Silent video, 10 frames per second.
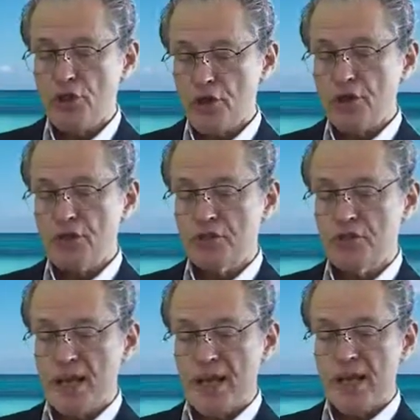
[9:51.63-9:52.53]
third
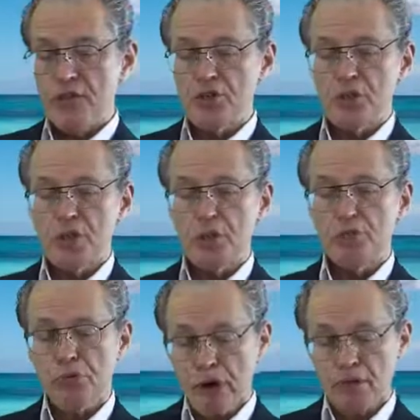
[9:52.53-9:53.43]
stage in the
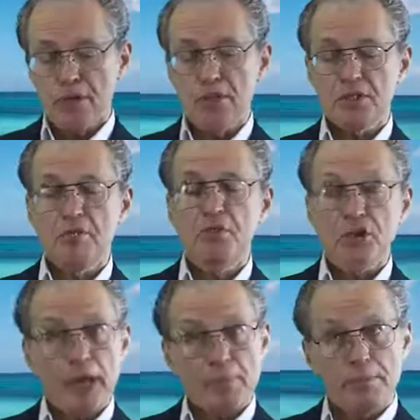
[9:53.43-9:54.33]
process of
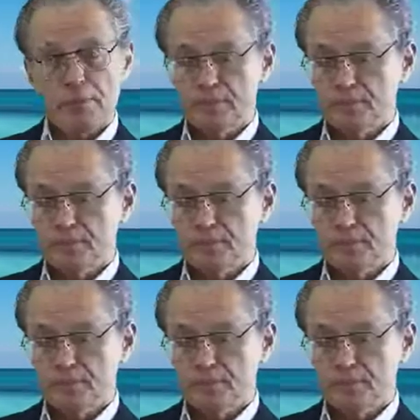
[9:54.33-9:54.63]
shape.